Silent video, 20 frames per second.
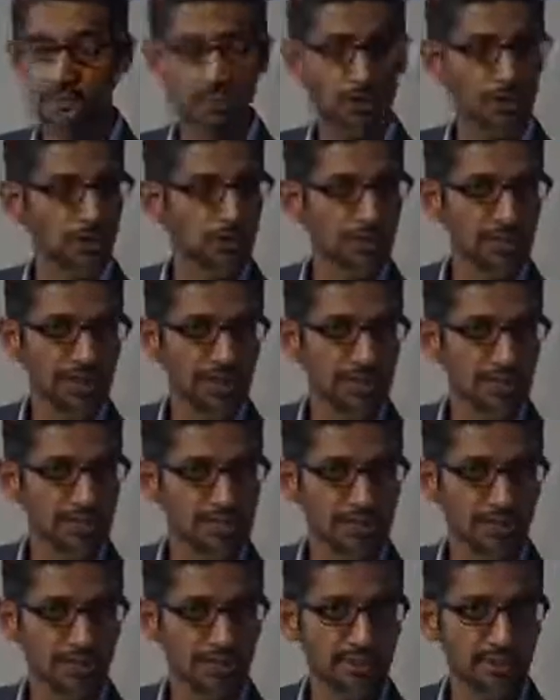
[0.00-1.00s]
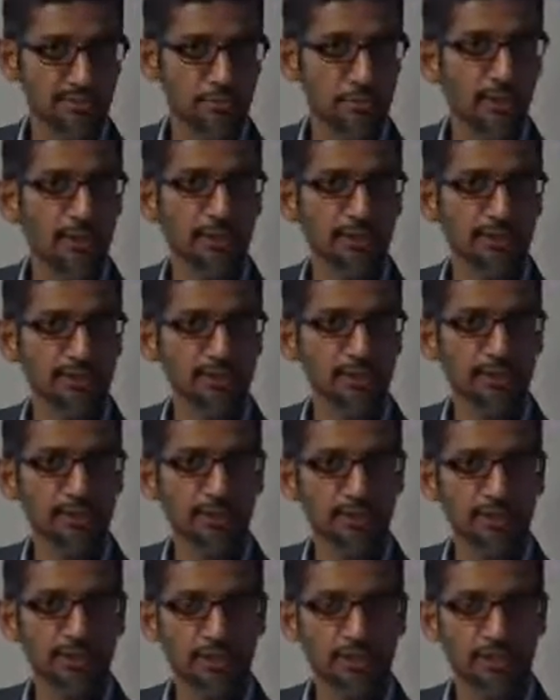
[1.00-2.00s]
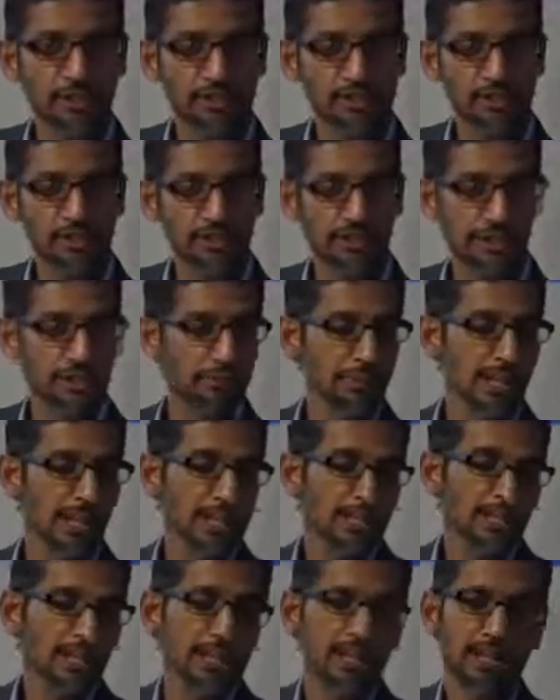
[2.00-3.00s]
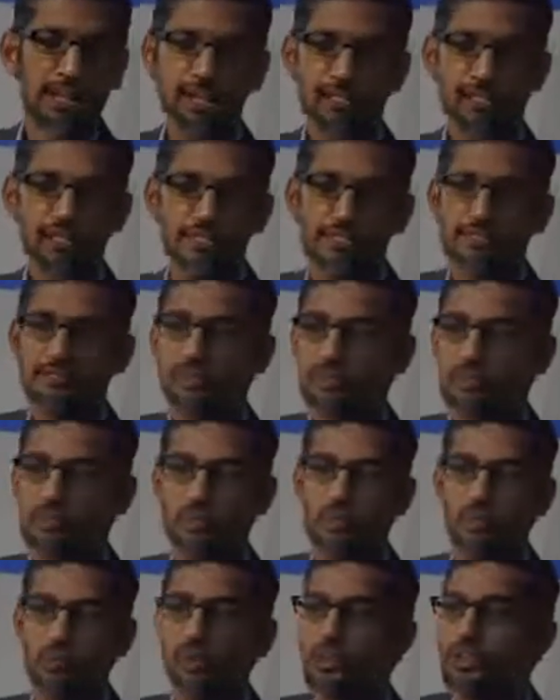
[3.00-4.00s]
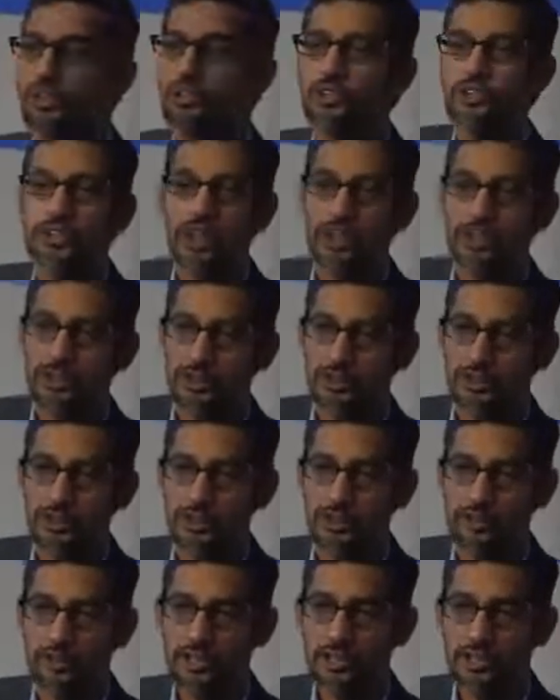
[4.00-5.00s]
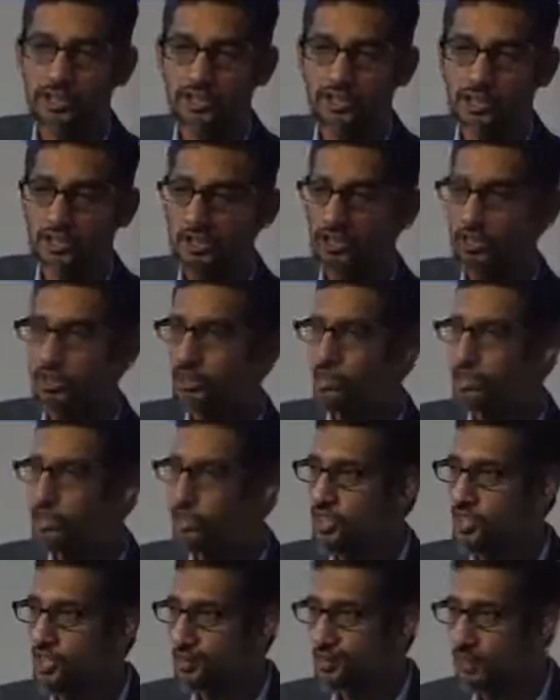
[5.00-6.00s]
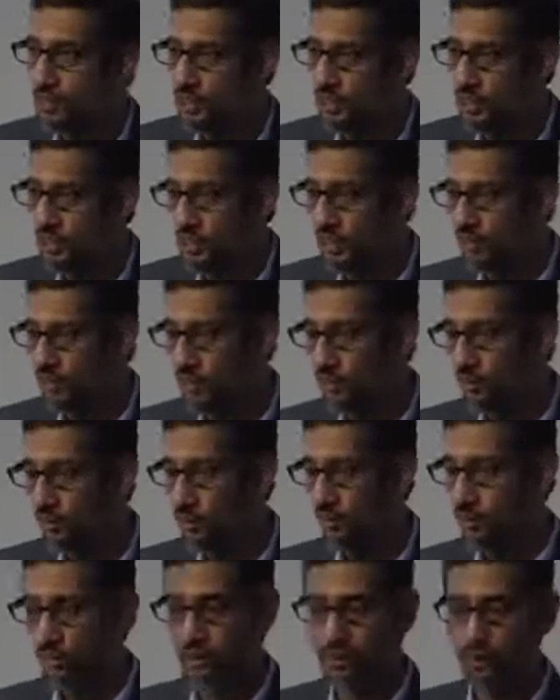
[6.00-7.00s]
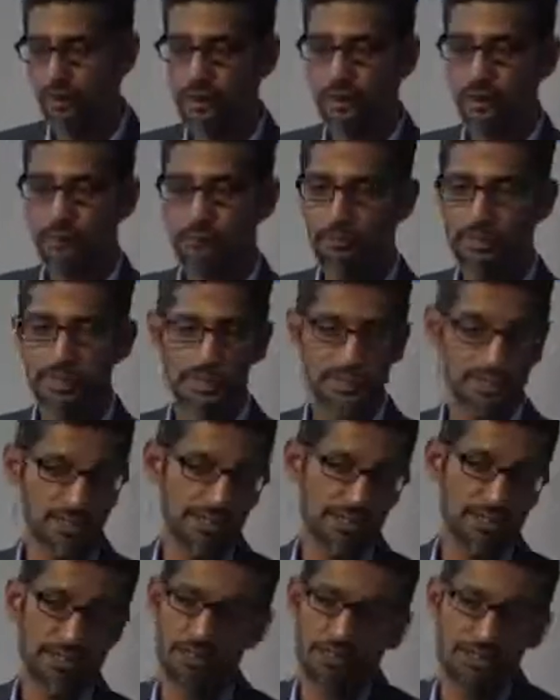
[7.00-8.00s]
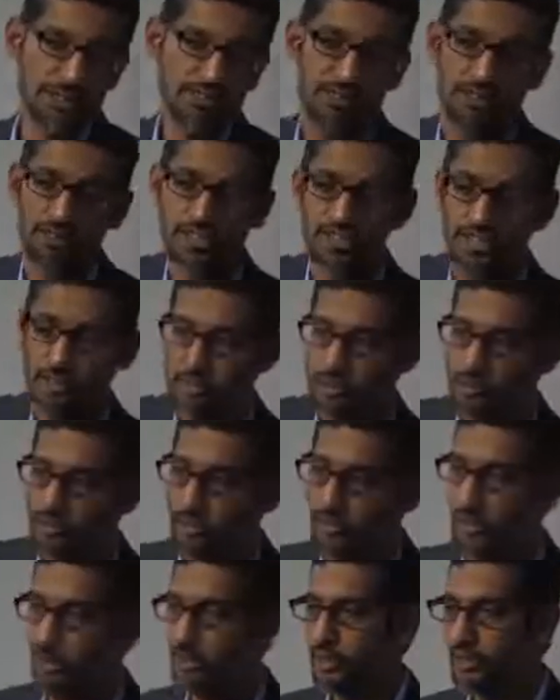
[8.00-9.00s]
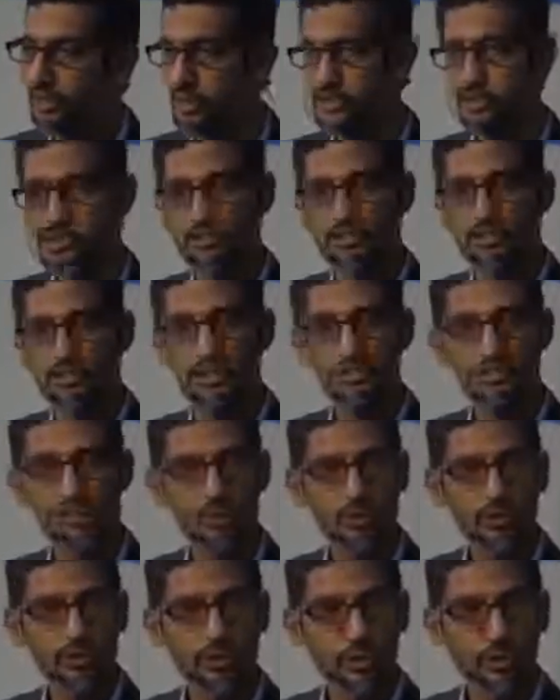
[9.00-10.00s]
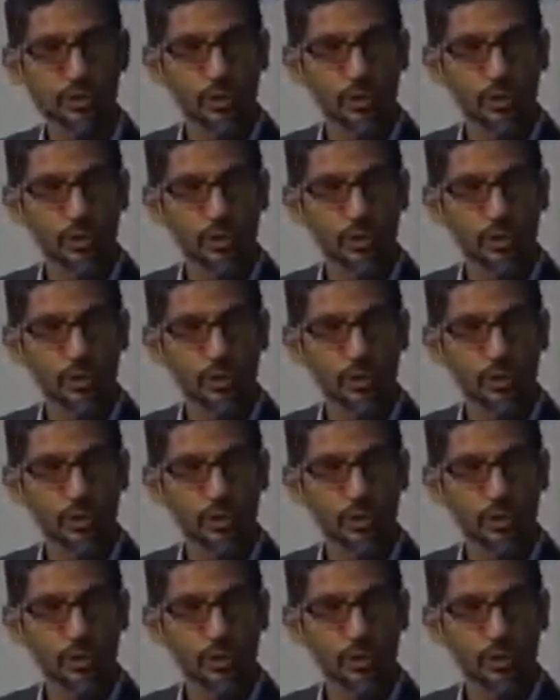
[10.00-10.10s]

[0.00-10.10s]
we want to be a constructive partner. So there are many regulations in which we work together, be it GDPR or be it even right to be forgotten, etc. So